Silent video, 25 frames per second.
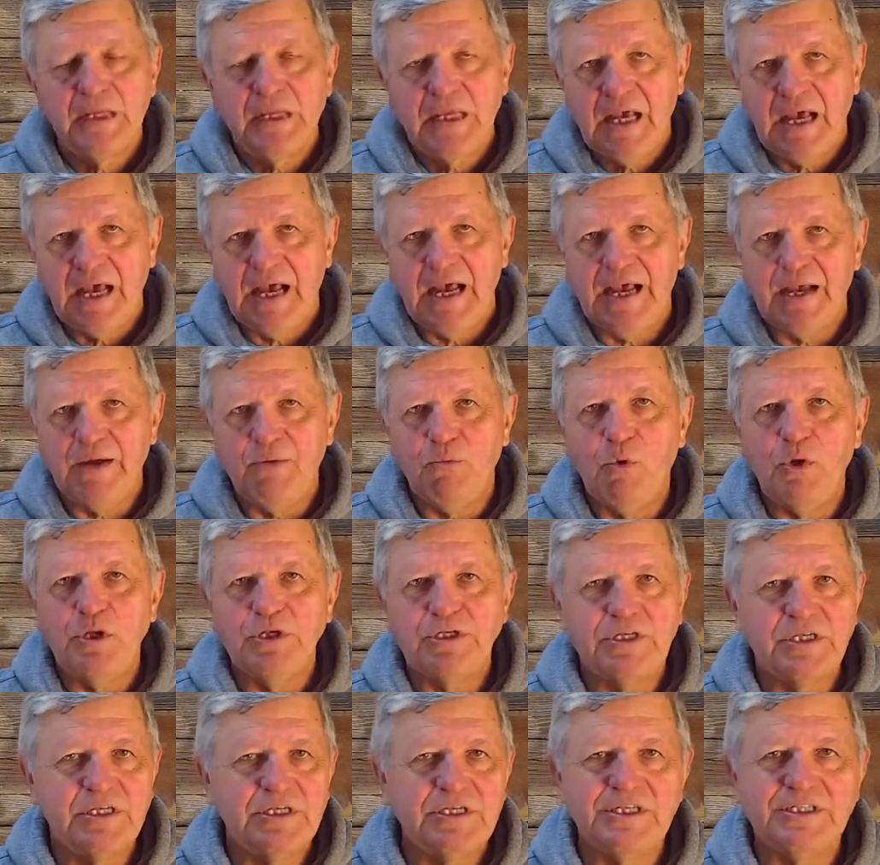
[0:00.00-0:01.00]
I want
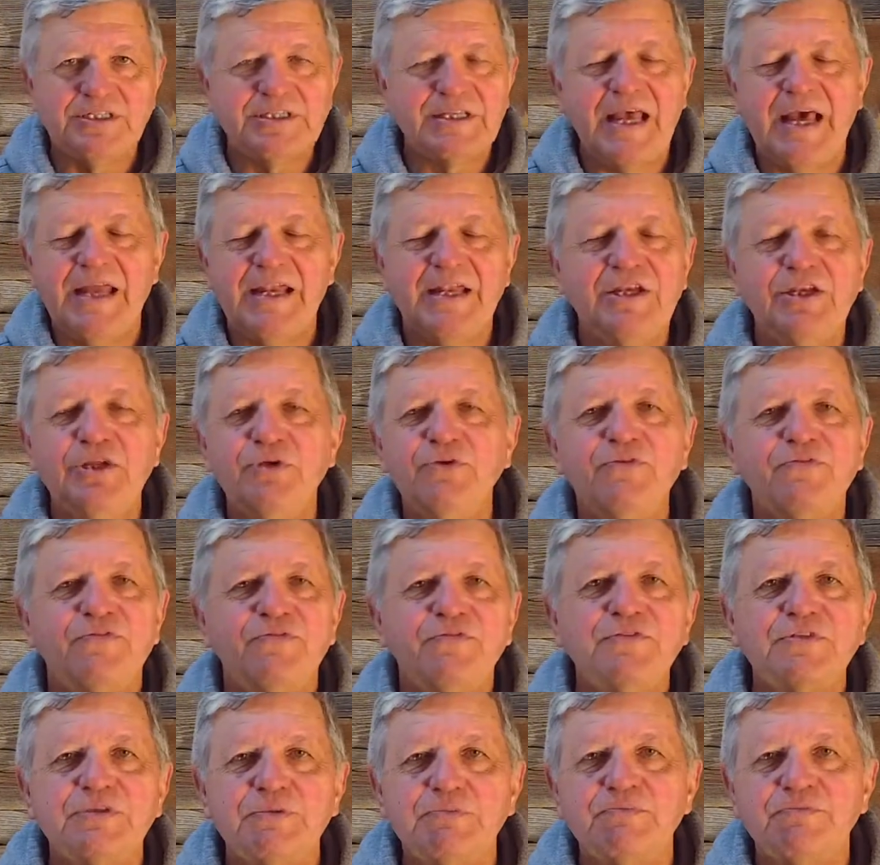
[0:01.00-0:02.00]
to just kind of do
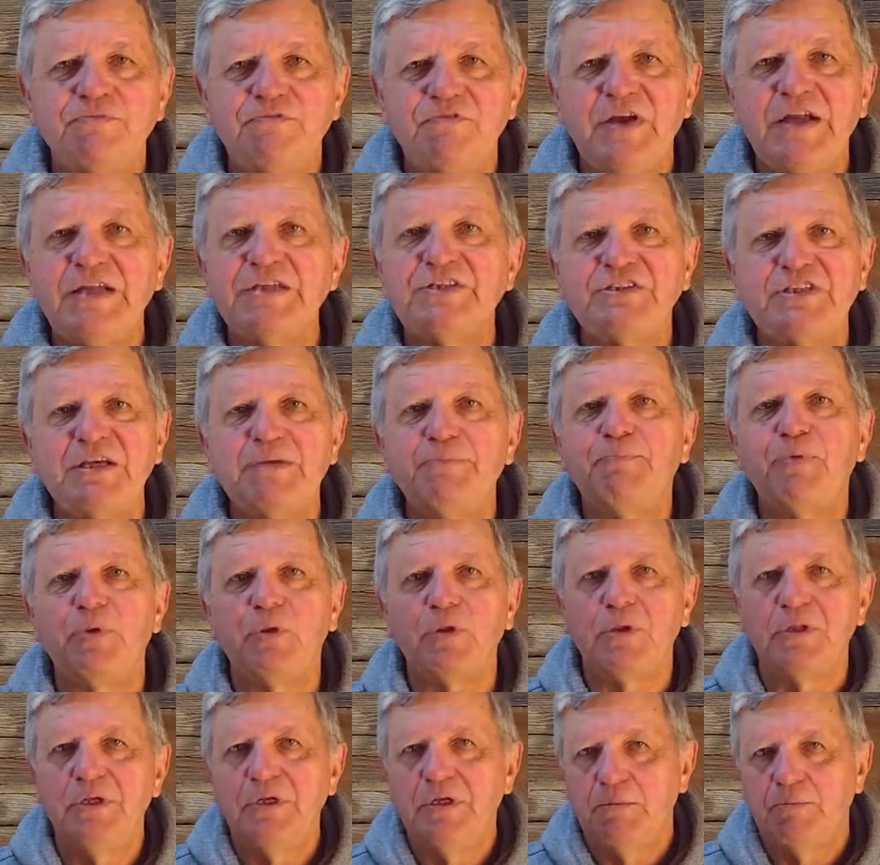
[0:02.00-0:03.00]
some very
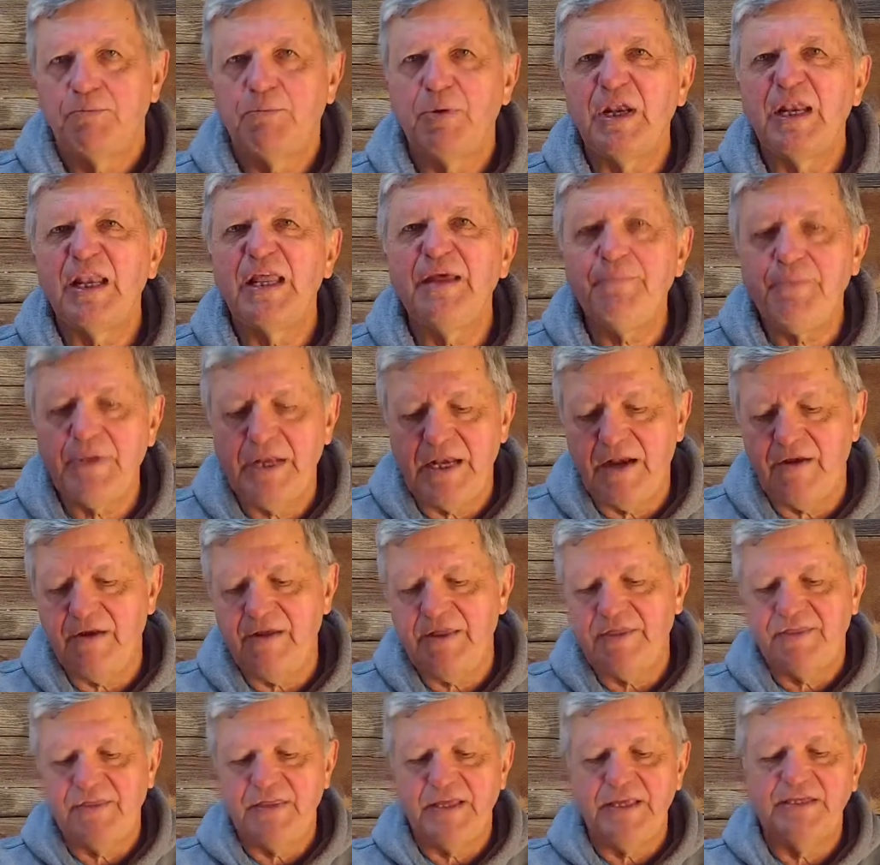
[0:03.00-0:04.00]
simple preliminary
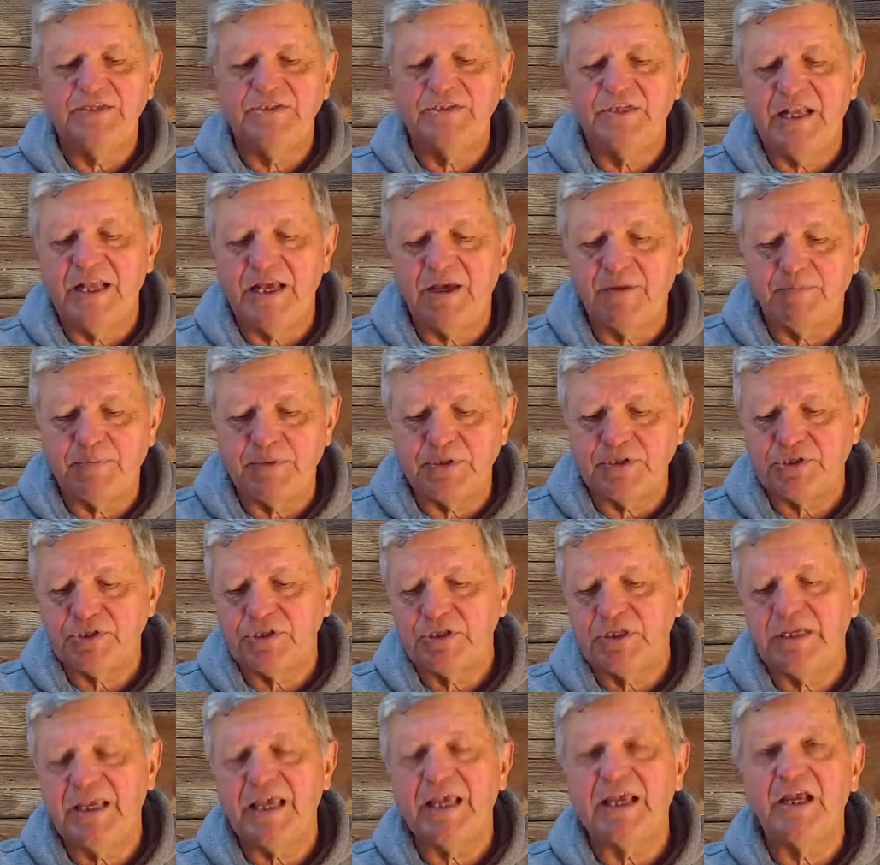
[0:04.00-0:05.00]
things that help us
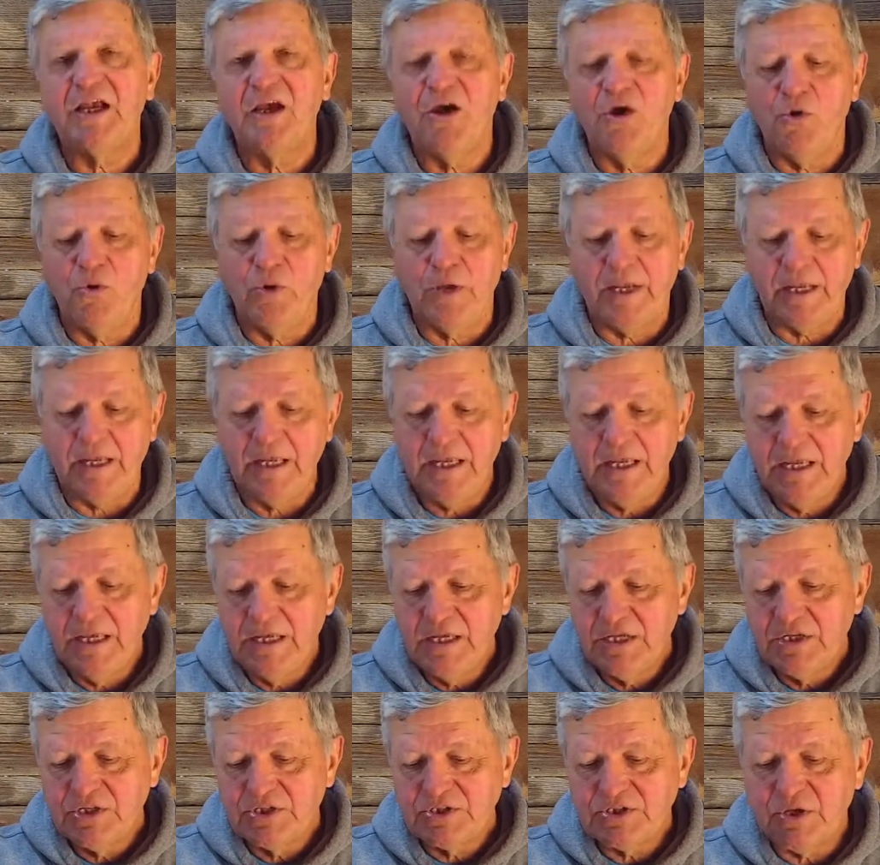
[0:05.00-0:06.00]
get going
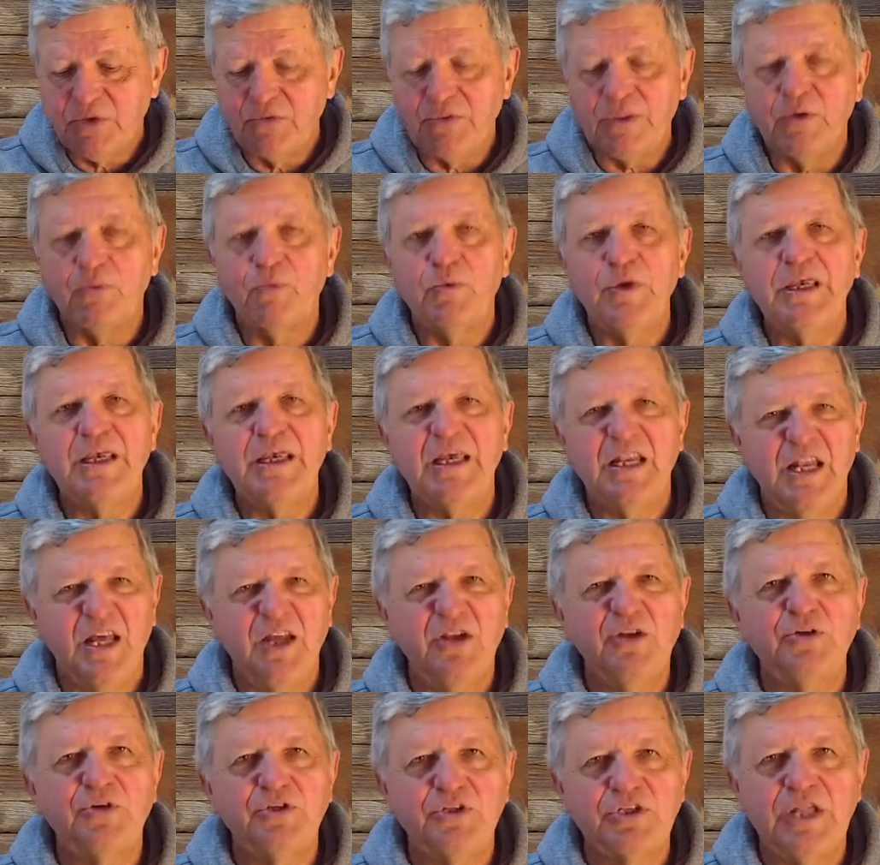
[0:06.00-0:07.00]
so that we can
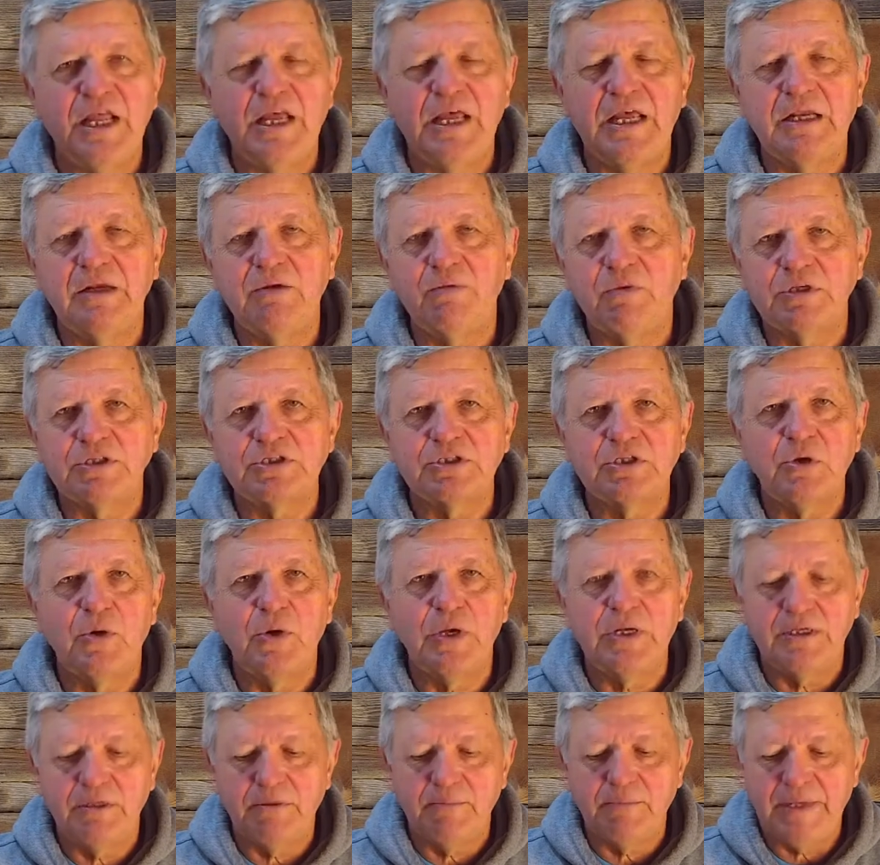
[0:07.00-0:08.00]
understand what's
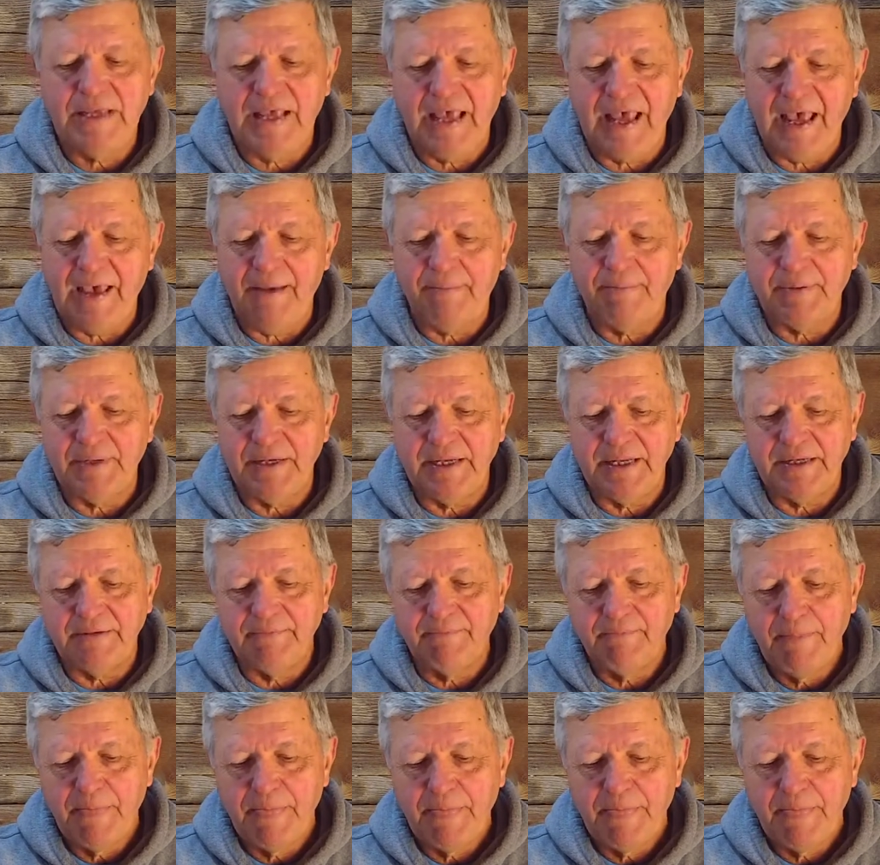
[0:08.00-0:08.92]
going to be happening.